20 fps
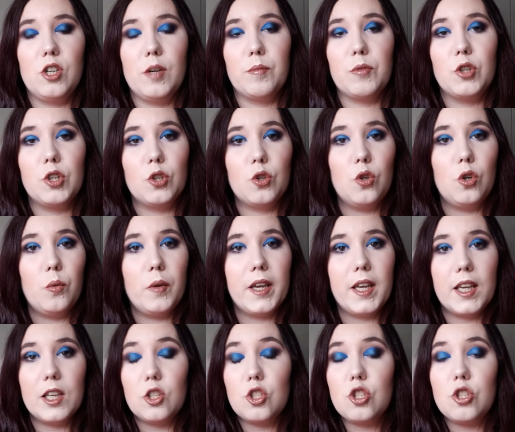I'm going to go
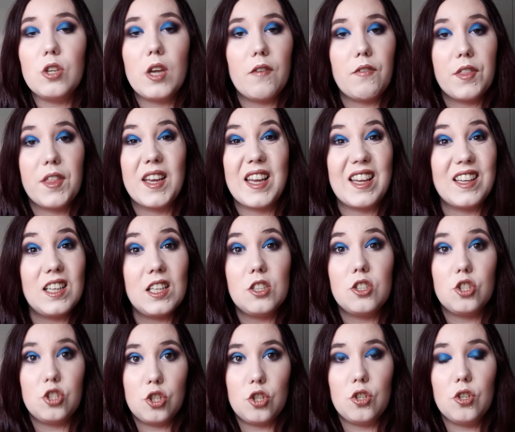away and do everything I need
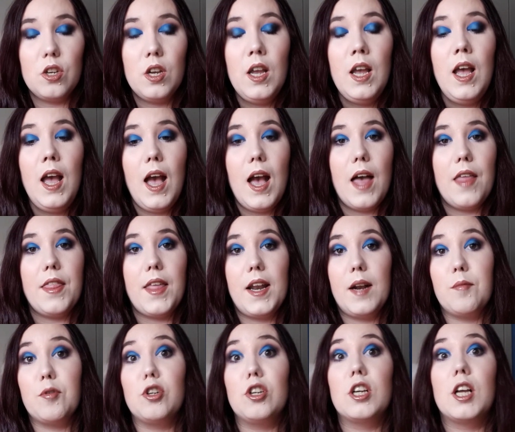to do, and then
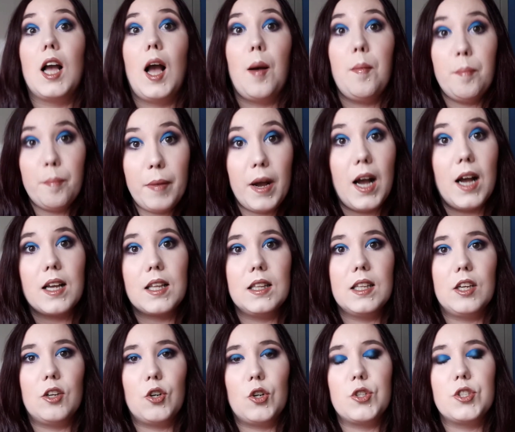I'm going to come back
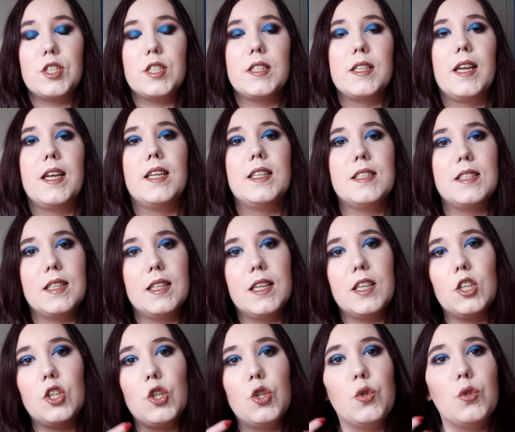later on tonight to let
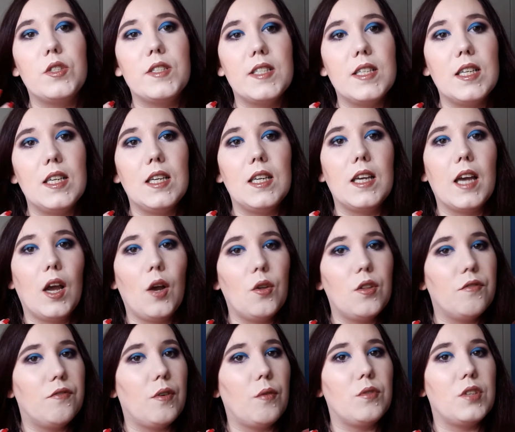you see how
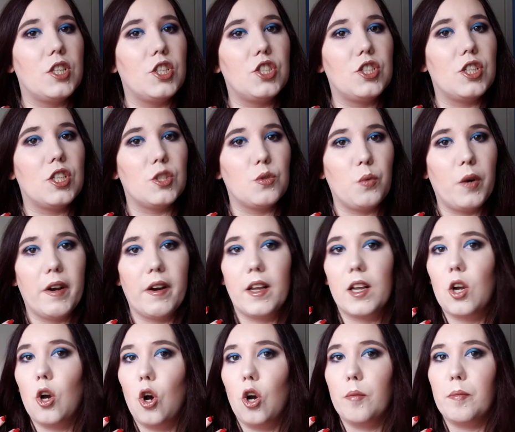the foundation is
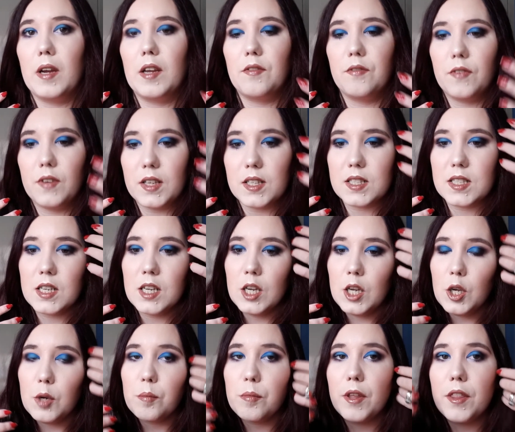wearing on my face.
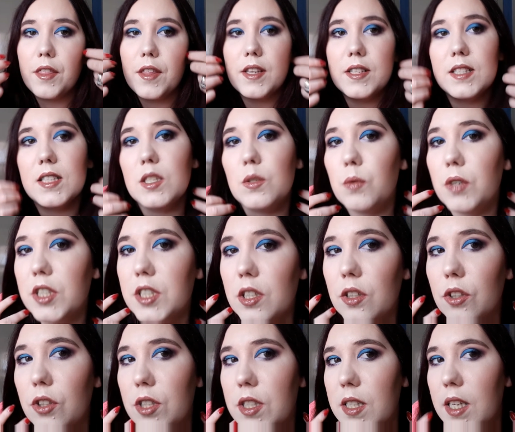But this is what it
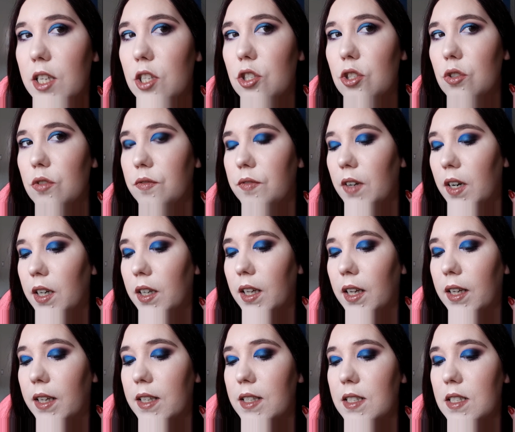looks like so far,
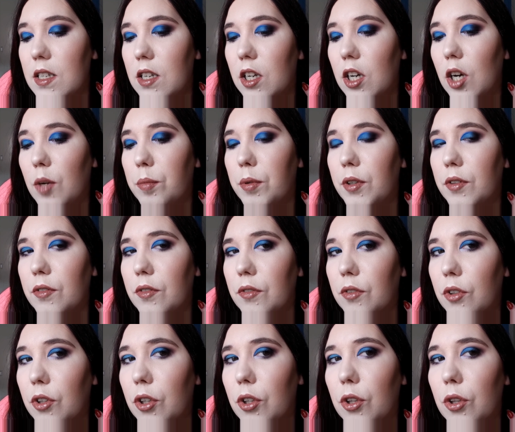guys, up
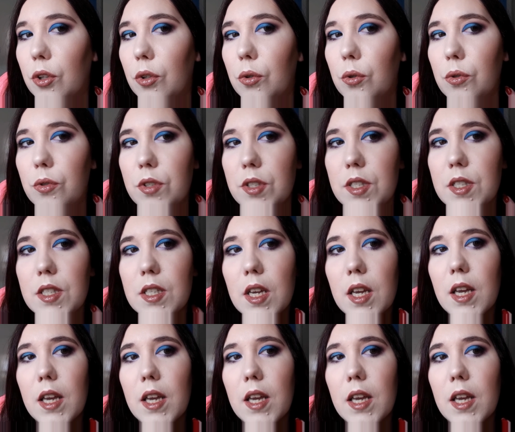close.